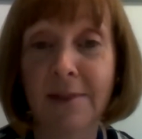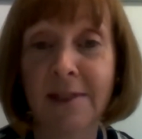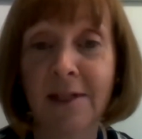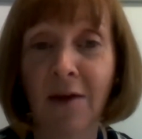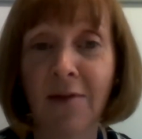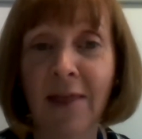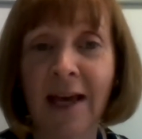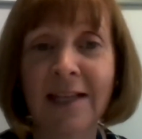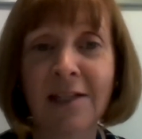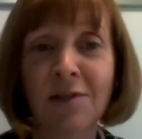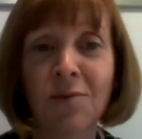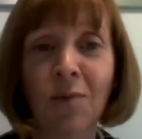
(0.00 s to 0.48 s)
So
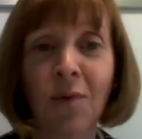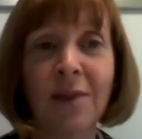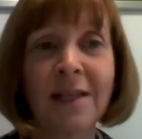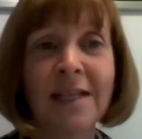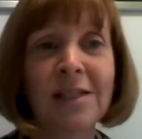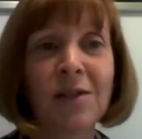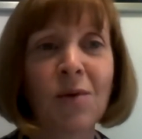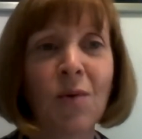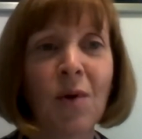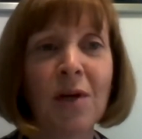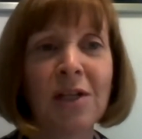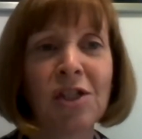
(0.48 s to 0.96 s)
that's what
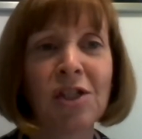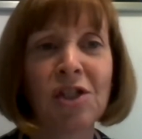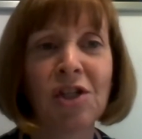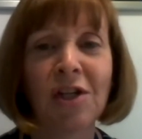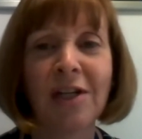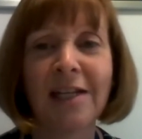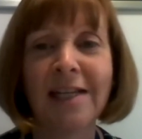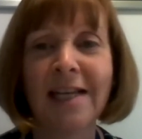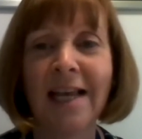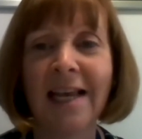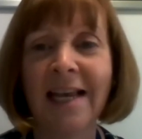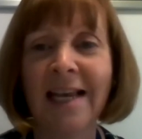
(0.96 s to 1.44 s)
this
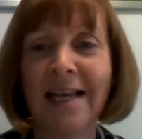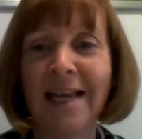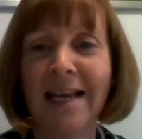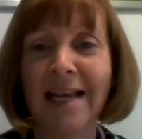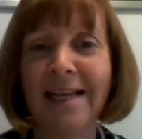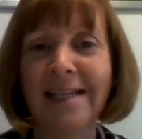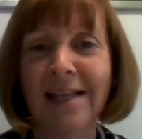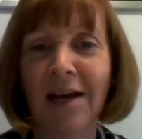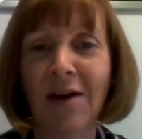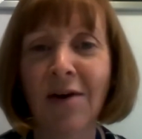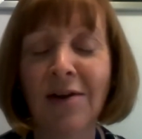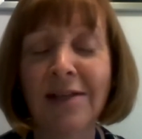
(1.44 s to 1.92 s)
question
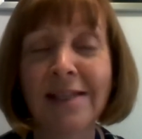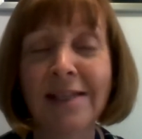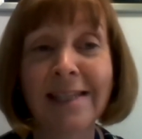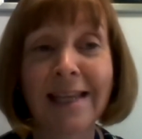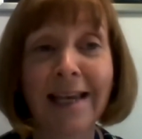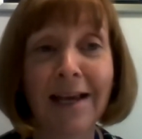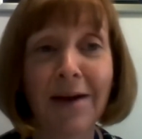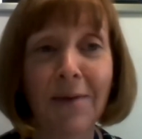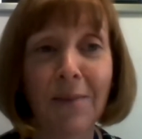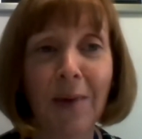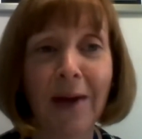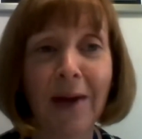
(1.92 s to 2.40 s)
is
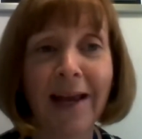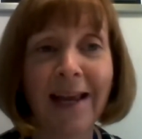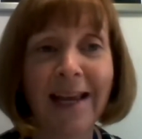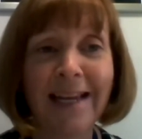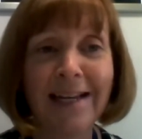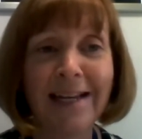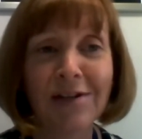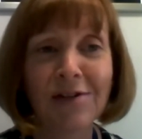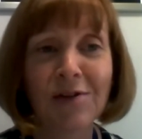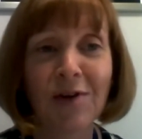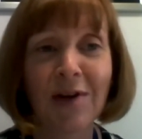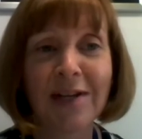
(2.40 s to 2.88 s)
asking, and we're
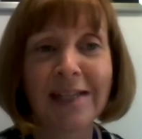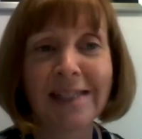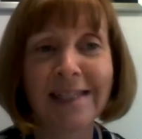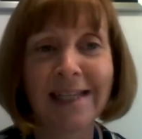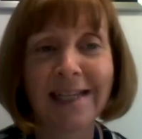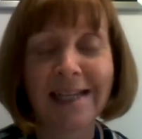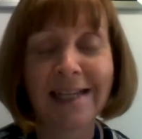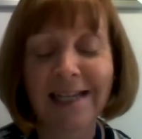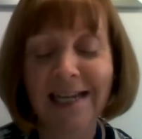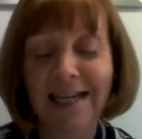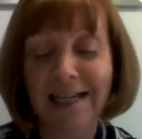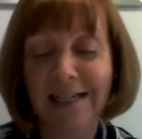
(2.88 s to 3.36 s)

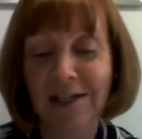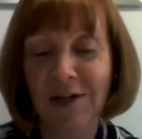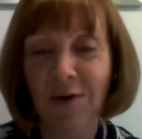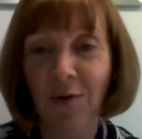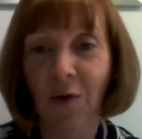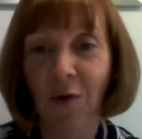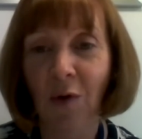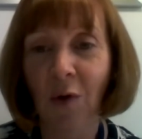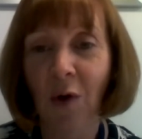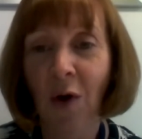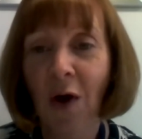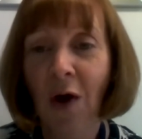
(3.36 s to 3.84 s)
interested in
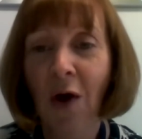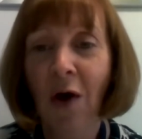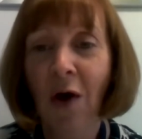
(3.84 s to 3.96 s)
your